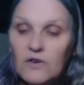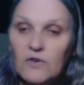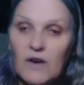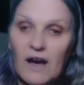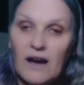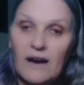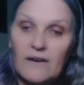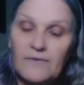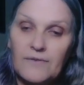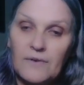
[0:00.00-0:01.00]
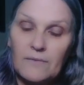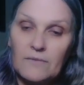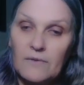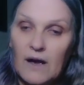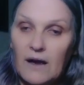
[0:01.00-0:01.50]
You have
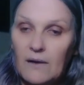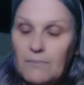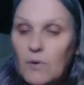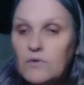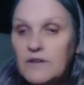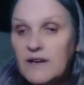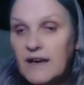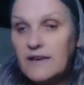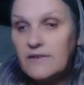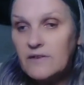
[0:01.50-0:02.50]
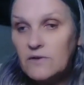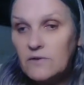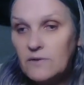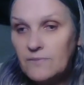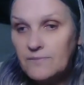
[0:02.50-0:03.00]

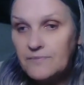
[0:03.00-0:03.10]
poltergeistal